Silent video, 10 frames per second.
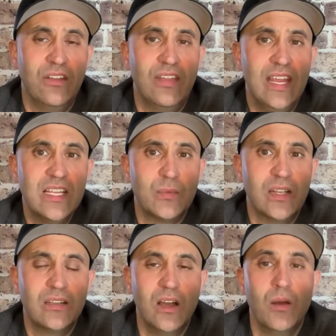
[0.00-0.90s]
the
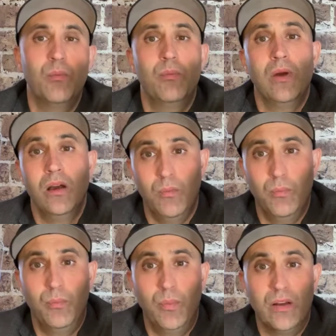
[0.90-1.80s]
easement,
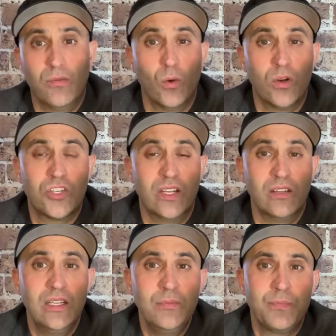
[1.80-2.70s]
but
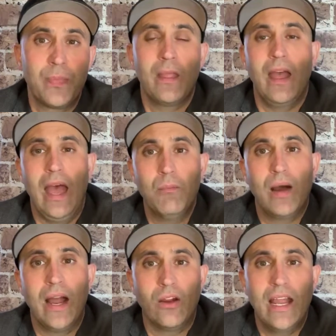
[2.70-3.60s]
fortunately,
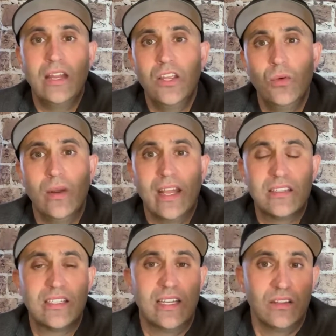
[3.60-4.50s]
Empire ADU and
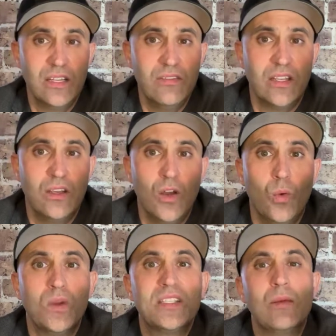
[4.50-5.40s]
Instant Living
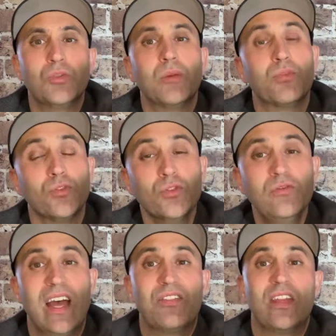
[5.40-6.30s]
was able to prove
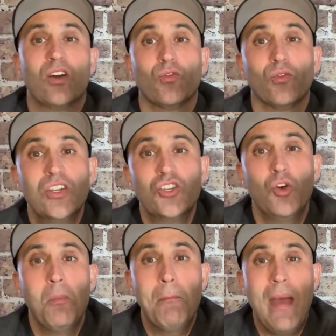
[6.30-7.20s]
that the
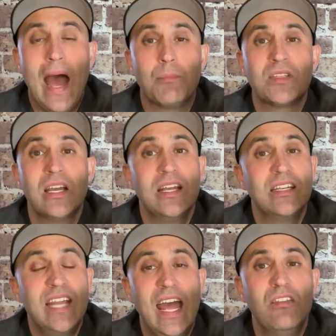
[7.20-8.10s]
original map's
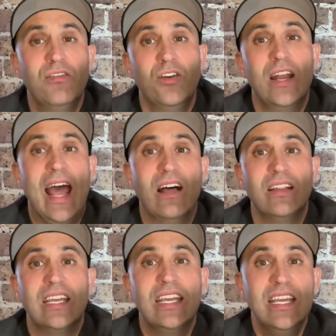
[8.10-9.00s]
10-foot
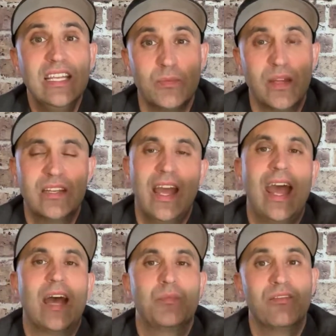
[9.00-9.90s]
alley easement
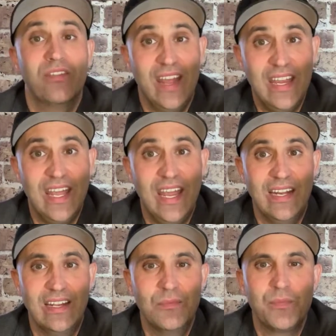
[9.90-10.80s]
had been
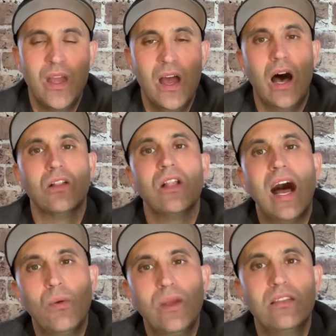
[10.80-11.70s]
vacated,
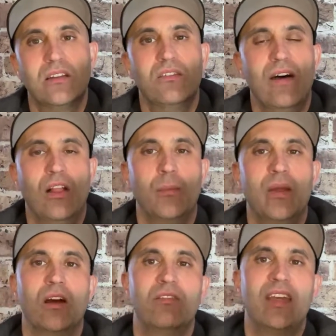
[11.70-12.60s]
allowing the
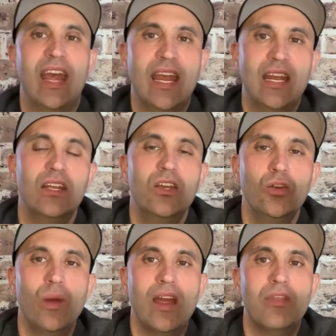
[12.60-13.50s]
development of the
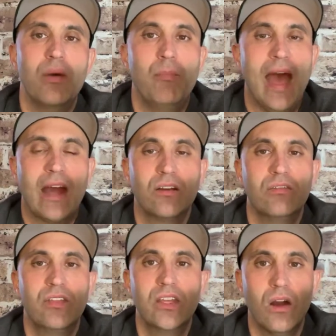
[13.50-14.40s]
ADU in the back of
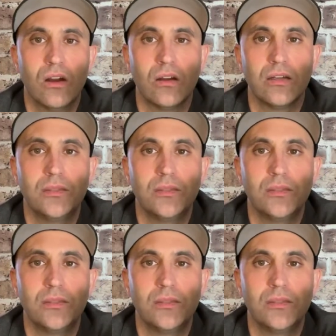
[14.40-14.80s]
the yard.